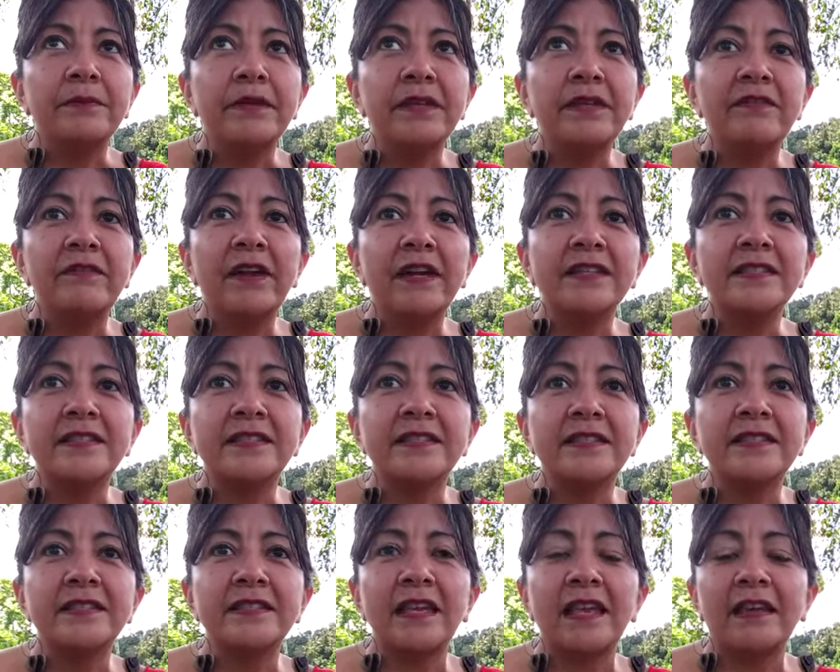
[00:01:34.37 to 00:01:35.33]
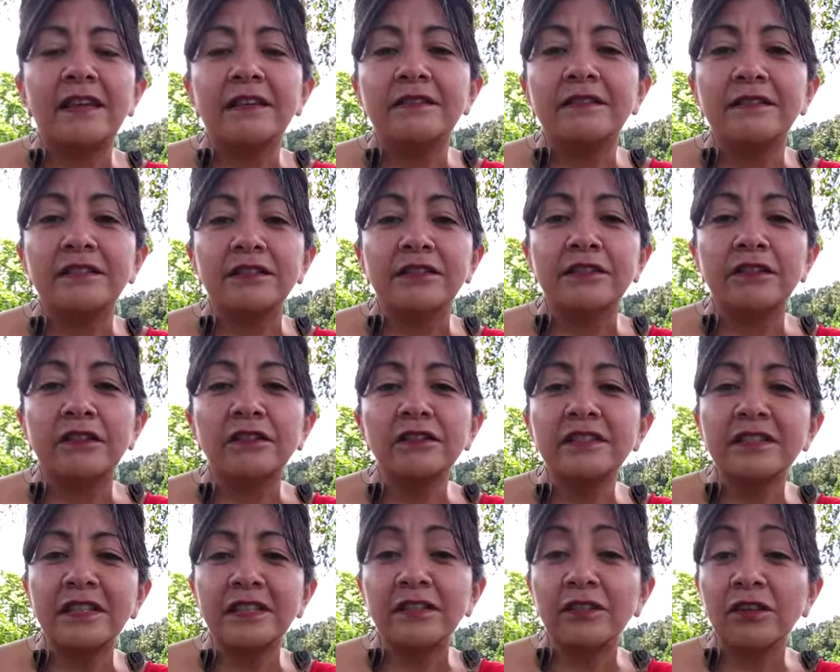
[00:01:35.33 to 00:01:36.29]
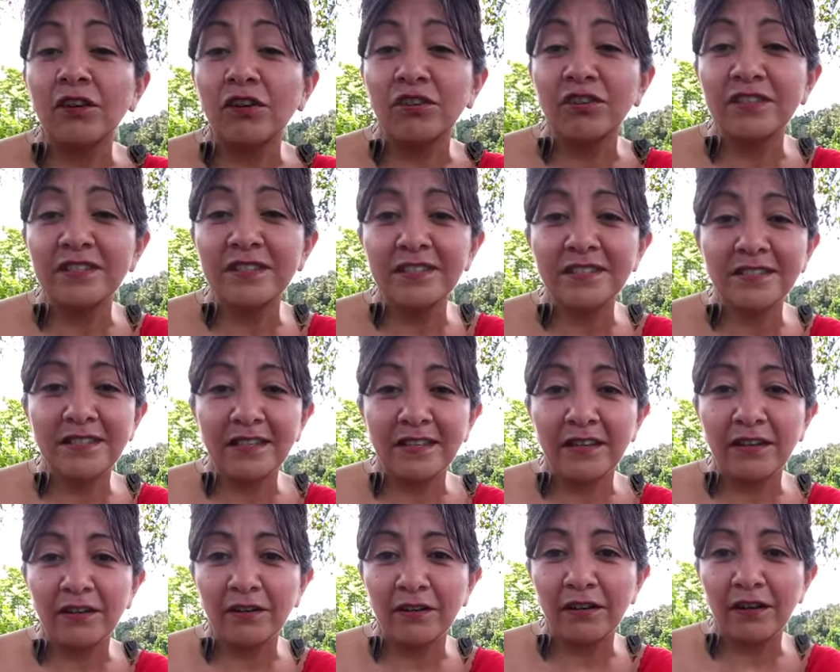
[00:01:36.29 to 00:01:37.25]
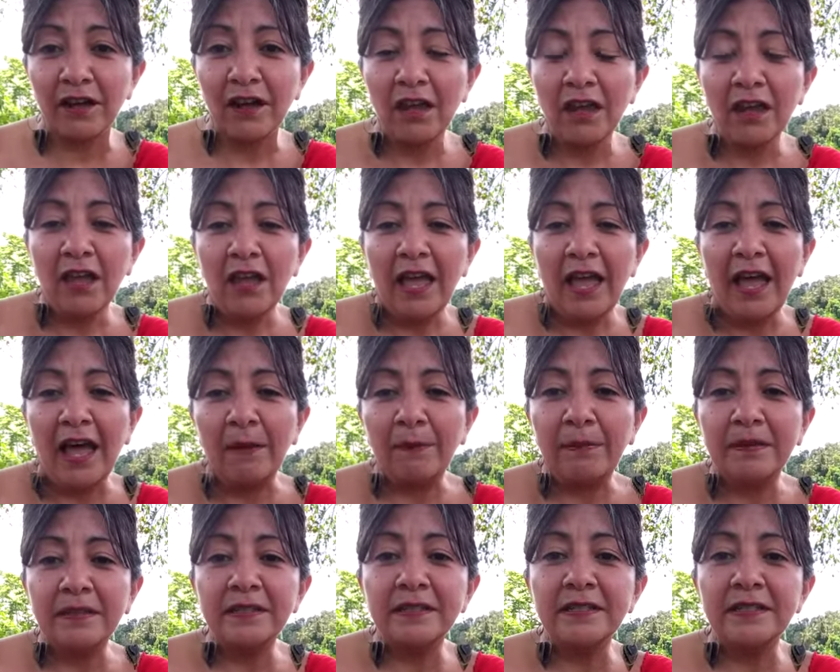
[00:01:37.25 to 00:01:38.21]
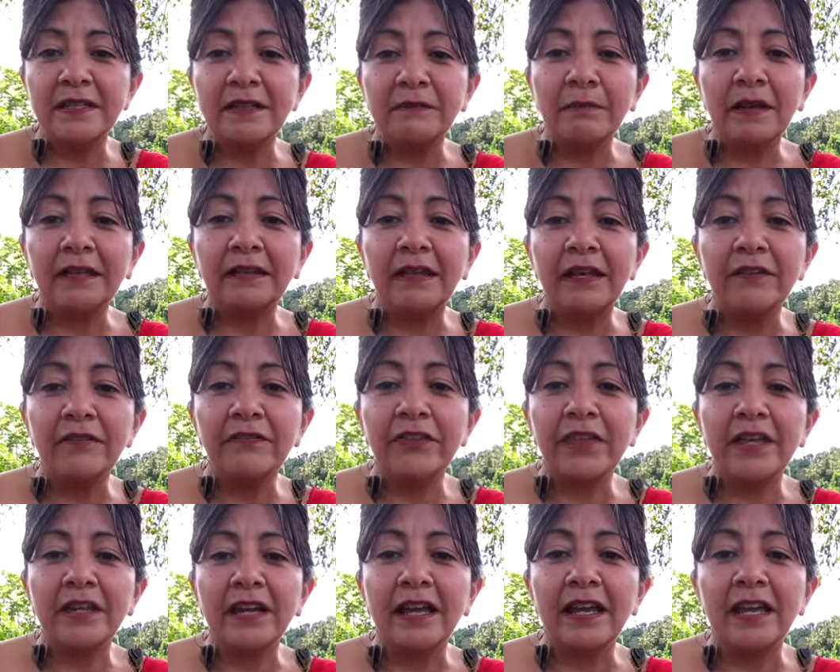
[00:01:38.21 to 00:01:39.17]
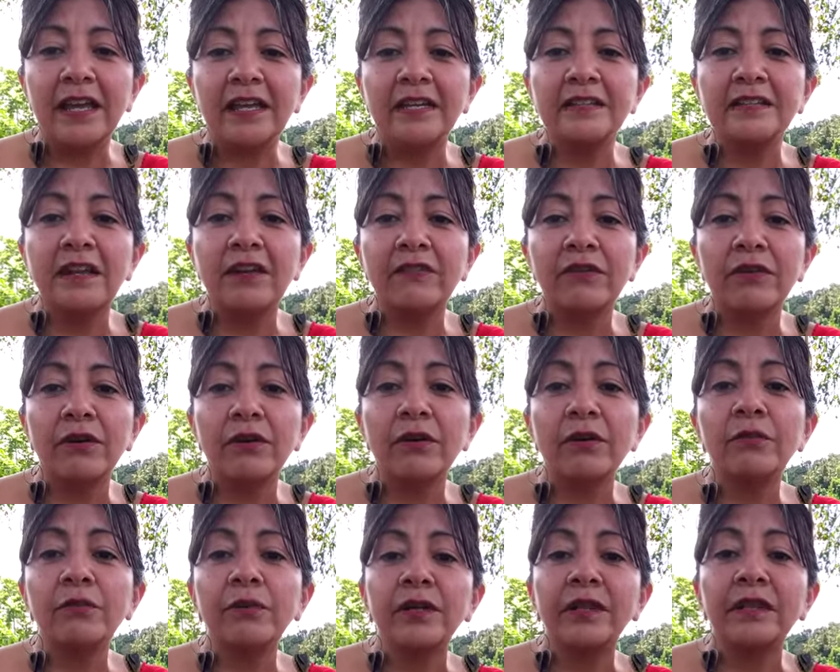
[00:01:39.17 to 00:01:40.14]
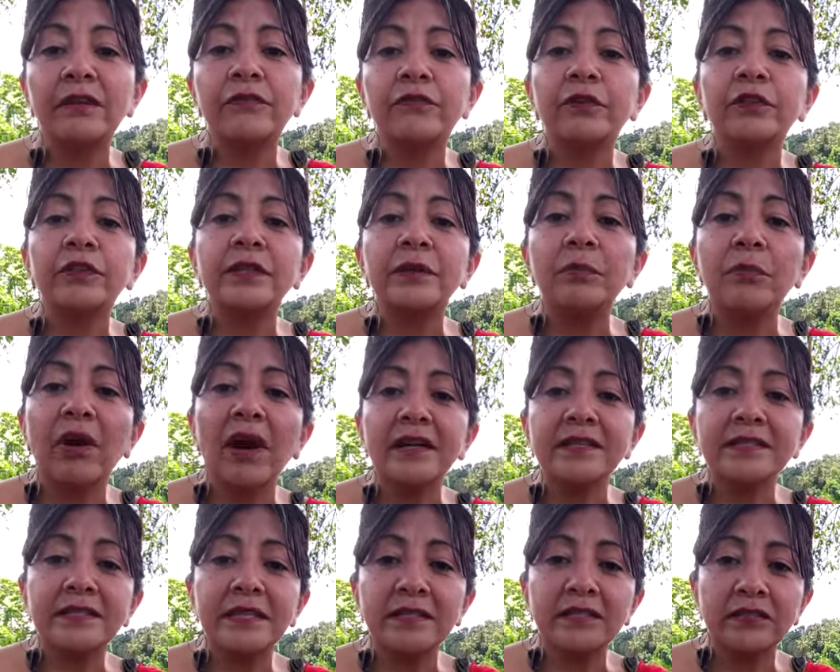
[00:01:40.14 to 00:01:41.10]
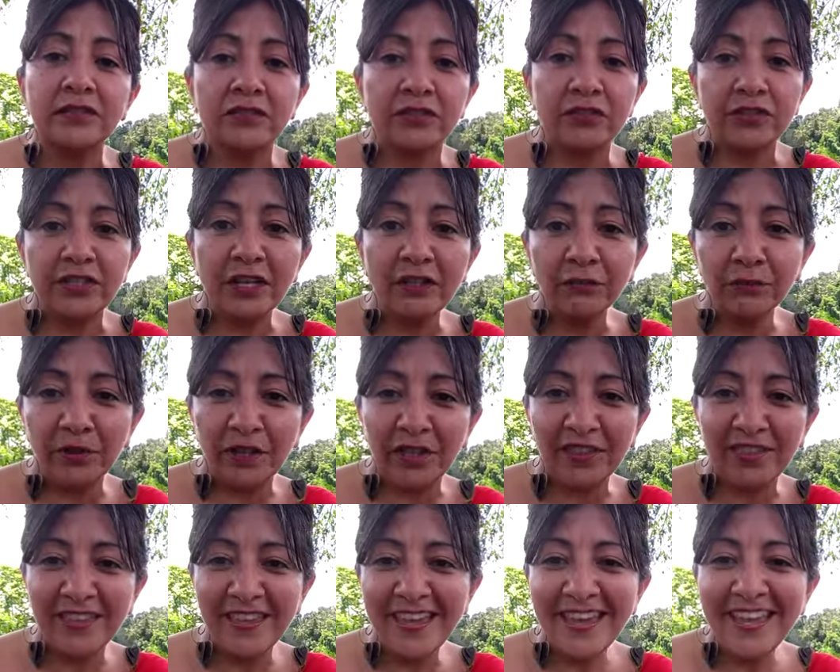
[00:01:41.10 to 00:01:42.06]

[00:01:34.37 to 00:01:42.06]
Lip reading: events and assaults and occurrences that had happened in my life that I had never really fully processed or dealt with.